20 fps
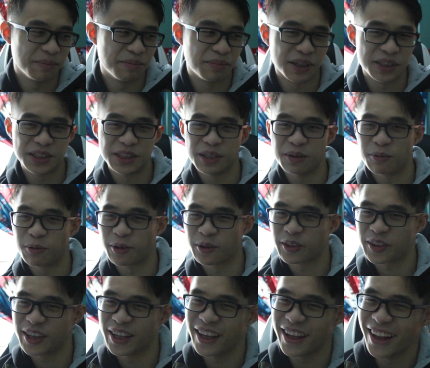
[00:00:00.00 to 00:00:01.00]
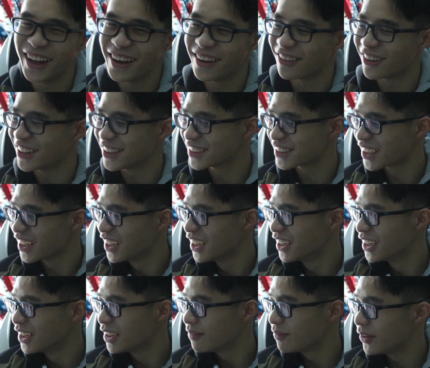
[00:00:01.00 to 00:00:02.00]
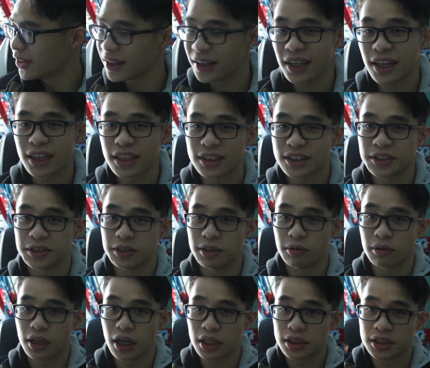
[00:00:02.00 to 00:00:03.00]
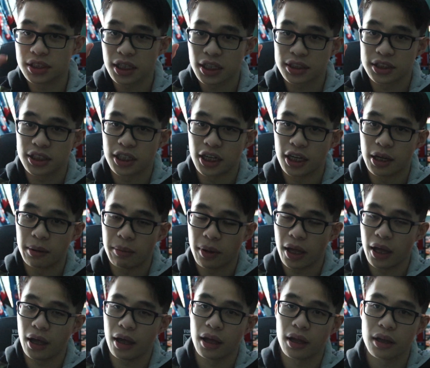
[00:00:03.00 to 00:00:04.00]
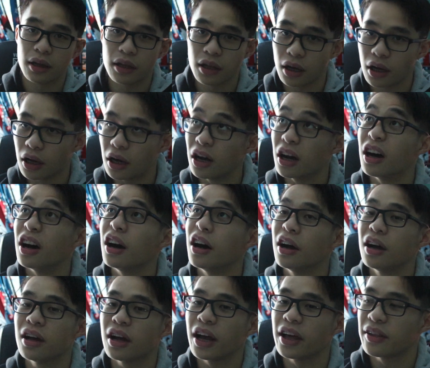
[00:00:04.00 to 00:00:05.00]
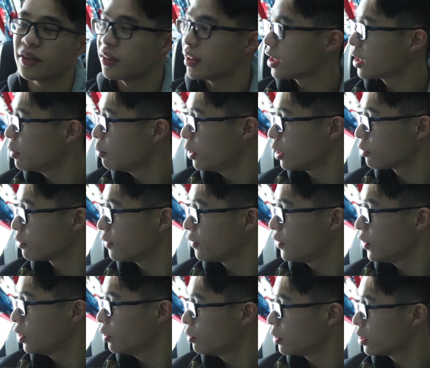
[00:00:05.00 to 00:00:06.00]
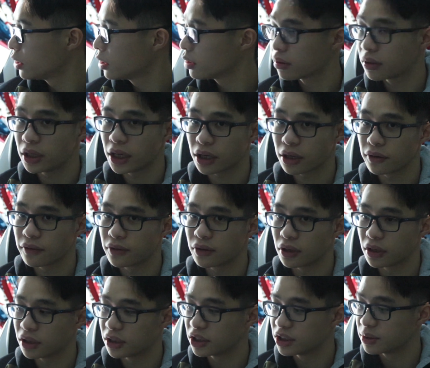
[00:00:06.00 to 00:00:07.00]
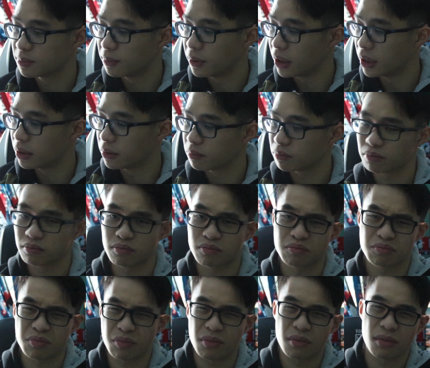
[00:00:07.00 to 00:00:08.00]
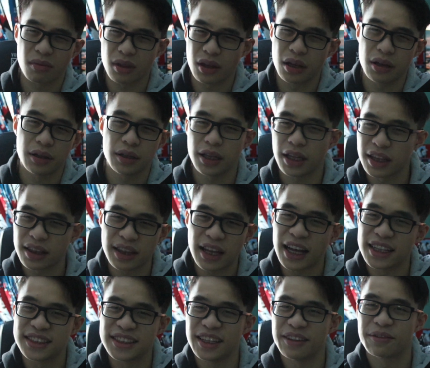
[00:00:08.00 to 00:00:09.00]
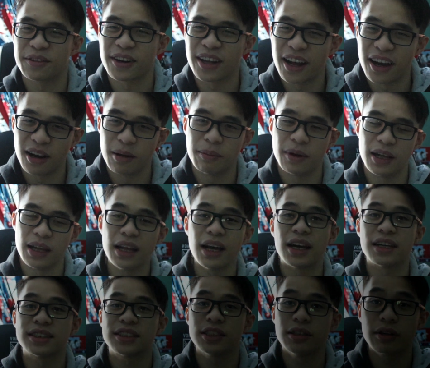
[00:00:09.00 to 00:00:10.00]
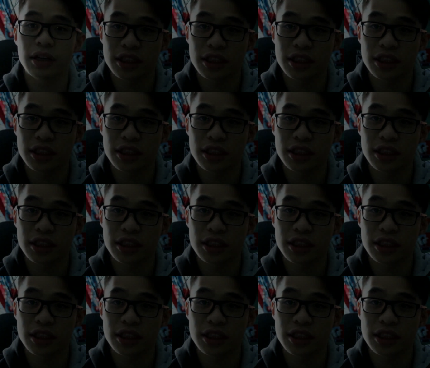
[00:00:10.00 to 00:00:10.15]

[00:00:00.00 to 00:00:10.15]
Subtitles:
budget worth it was. But yeah, see you guys next time. And I think I might review another deck of cards, but that's it for now. But yeah, see you